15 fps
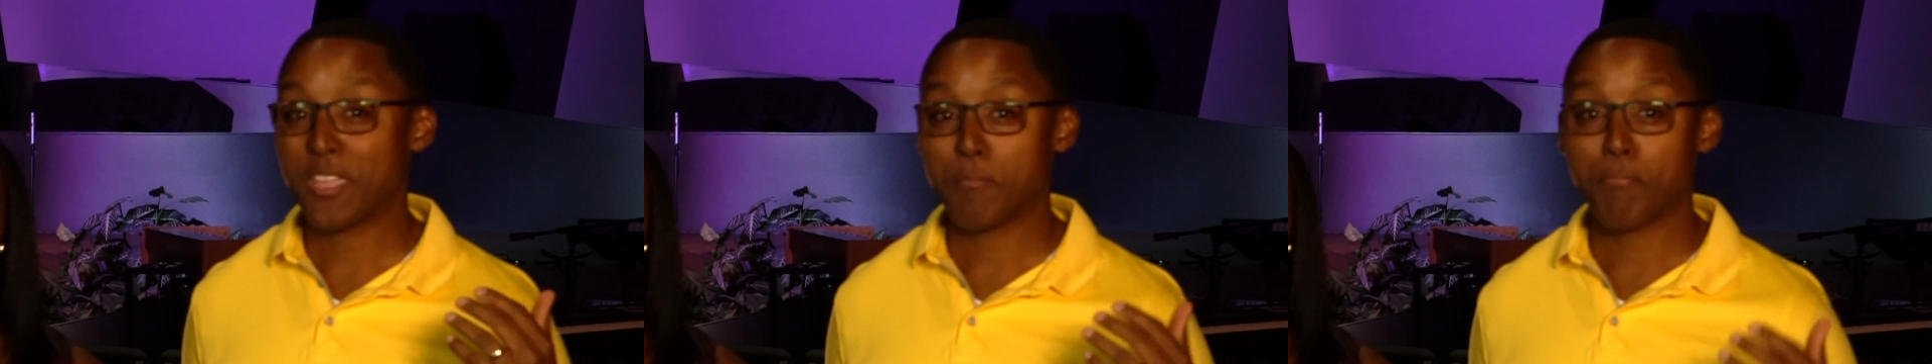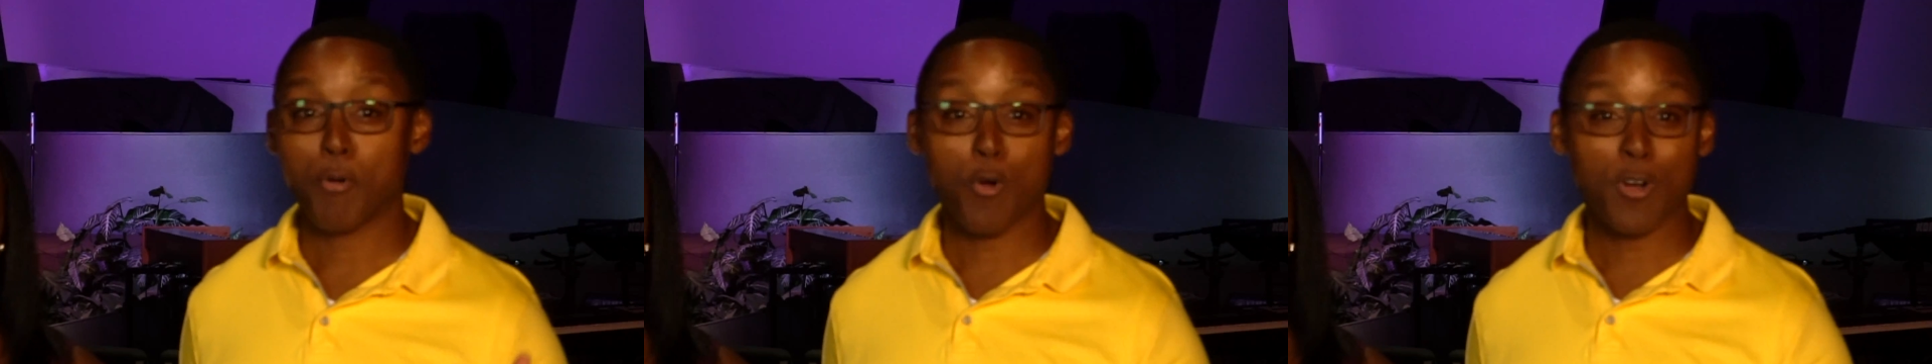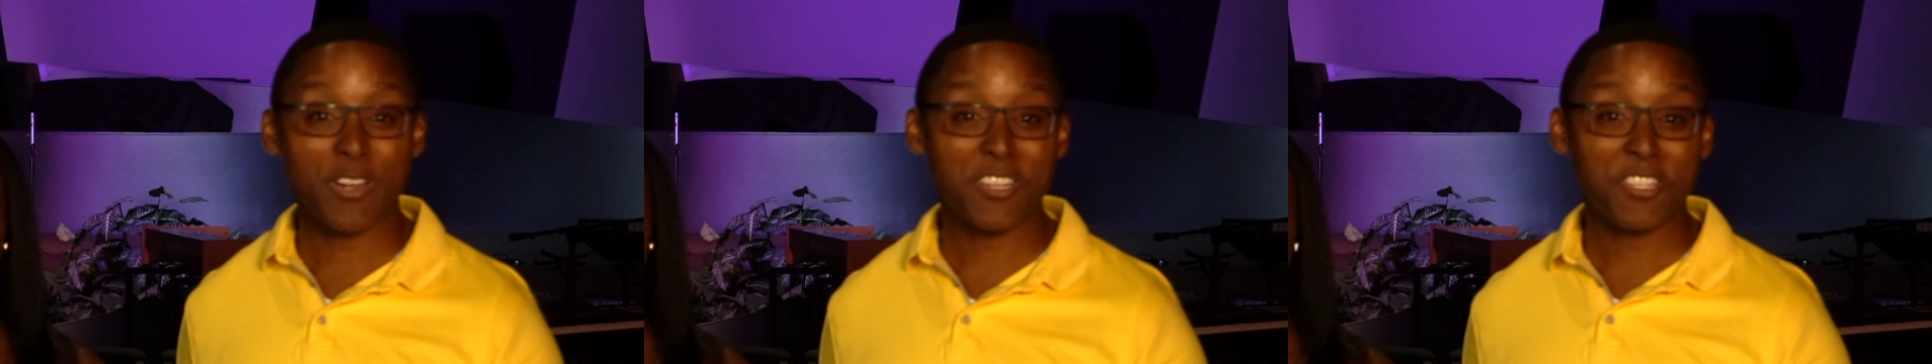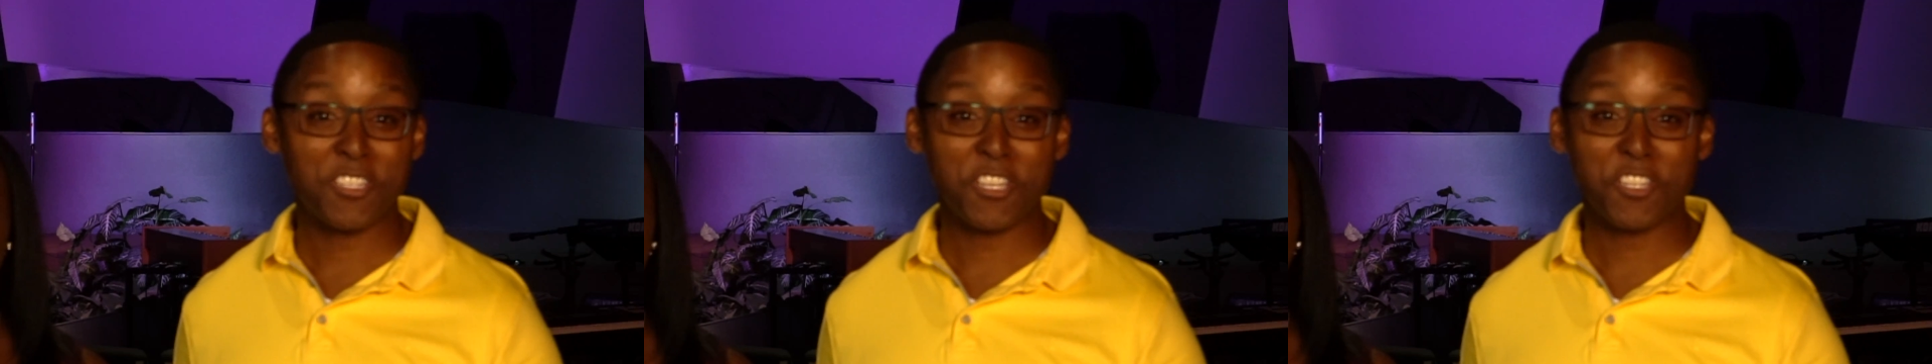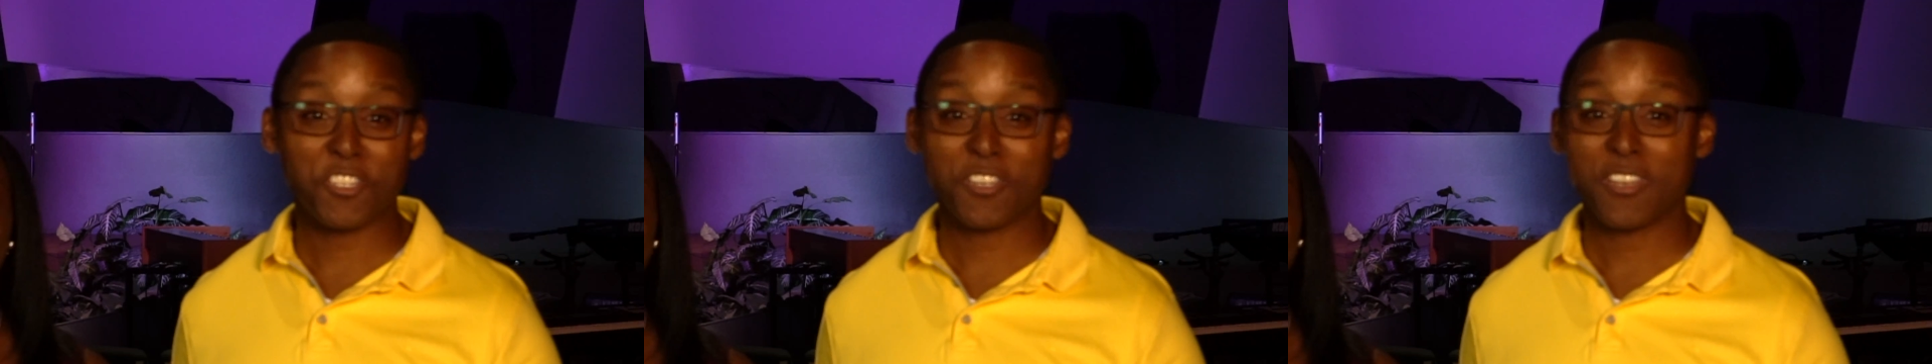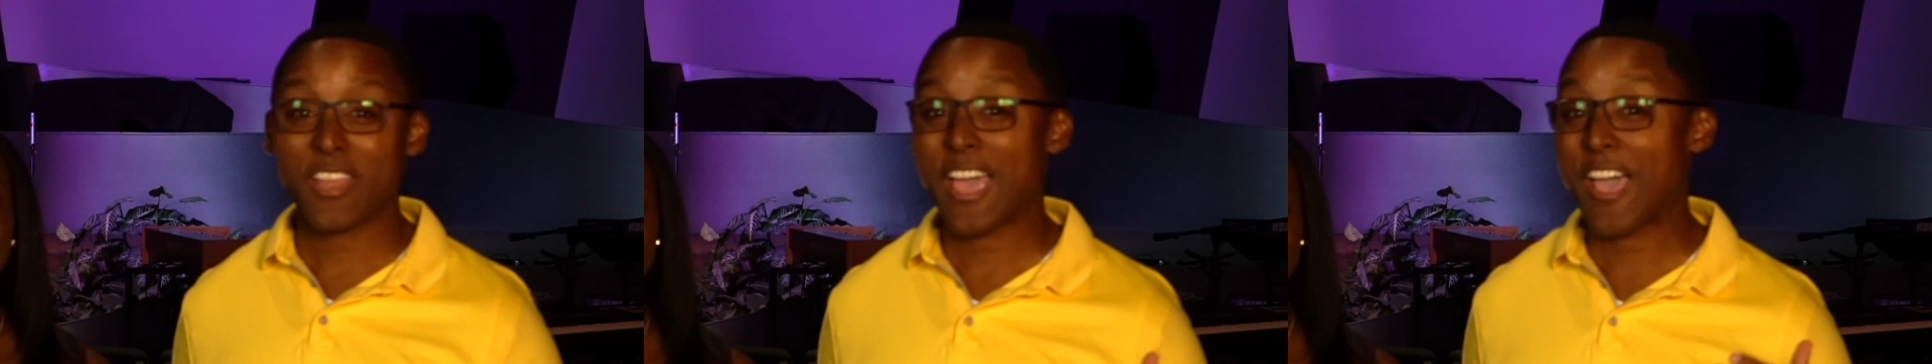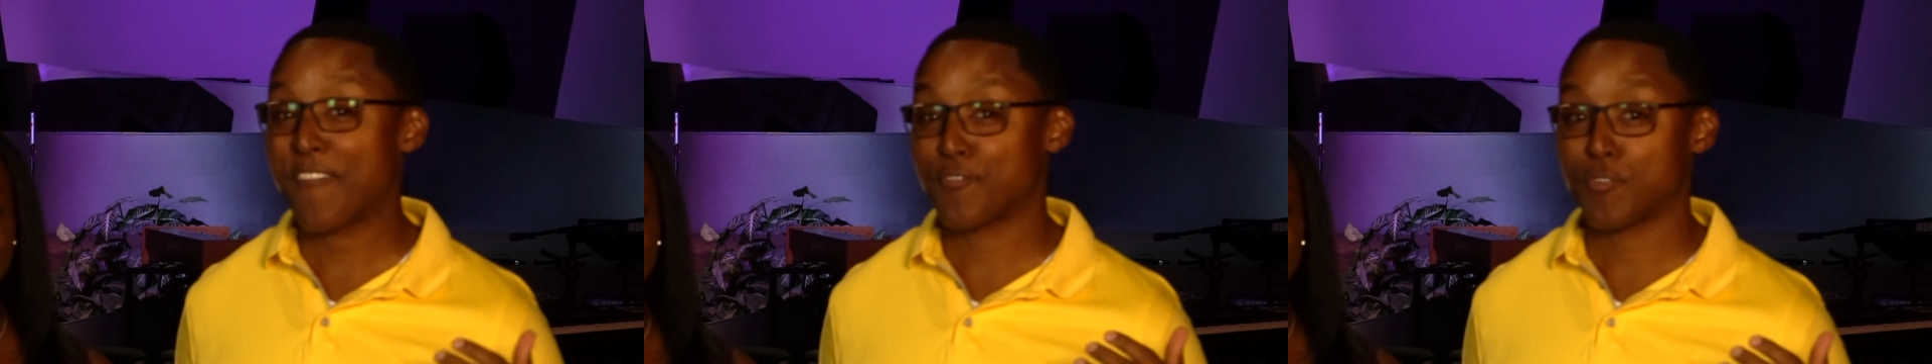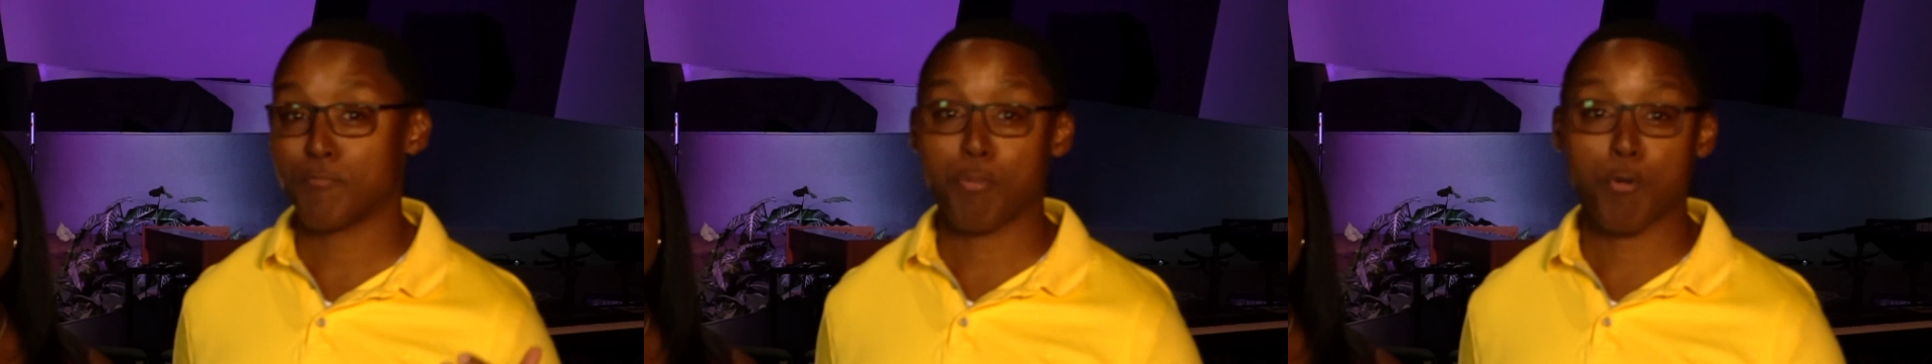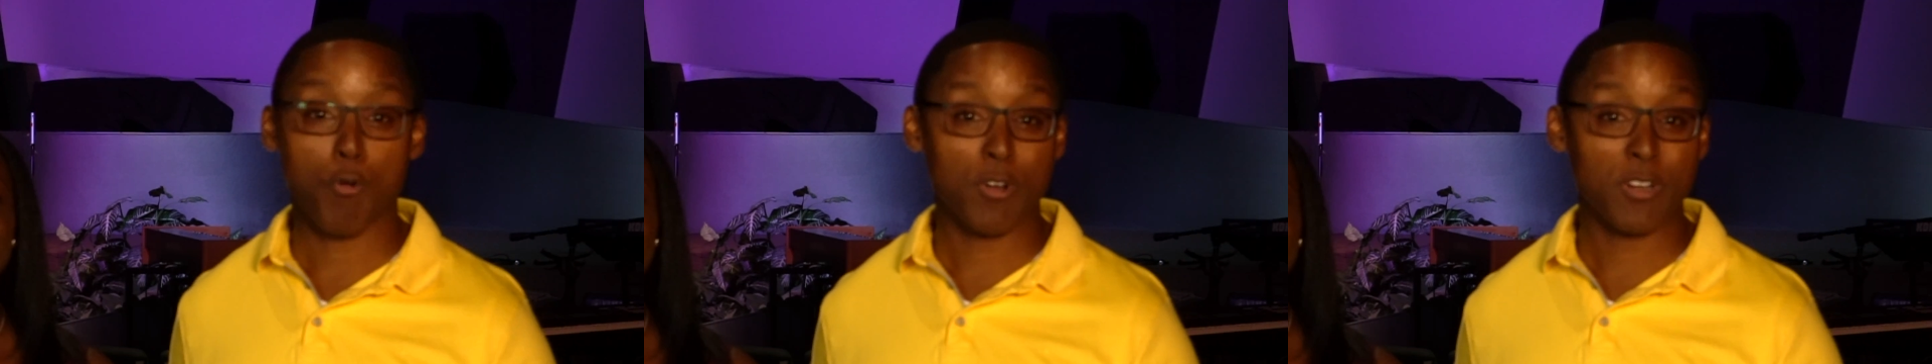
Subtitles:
poor decision after poor